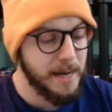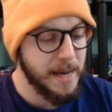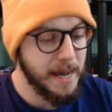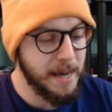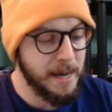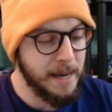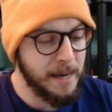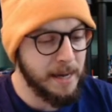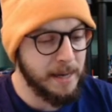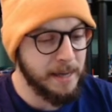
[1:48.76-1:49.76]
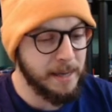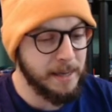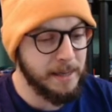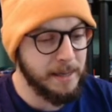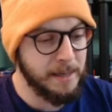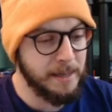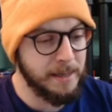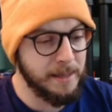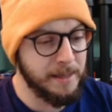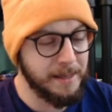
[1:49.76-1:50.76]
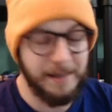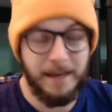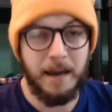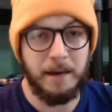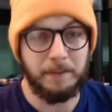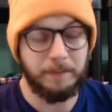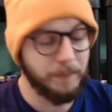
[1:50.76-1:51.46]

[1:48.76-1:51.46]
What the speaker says: And yeah,